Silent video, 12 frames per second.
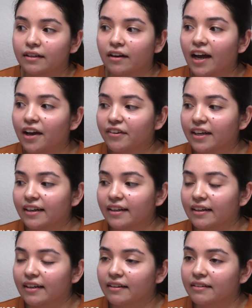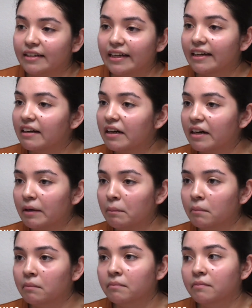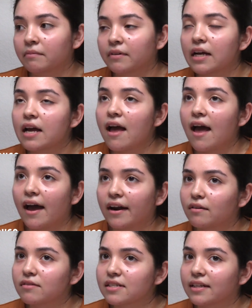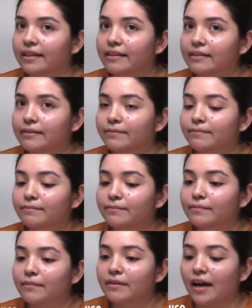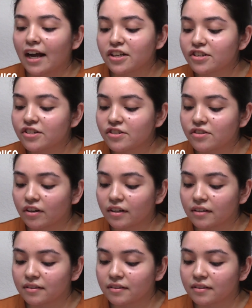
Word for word: not having any income. And I was like, I should just start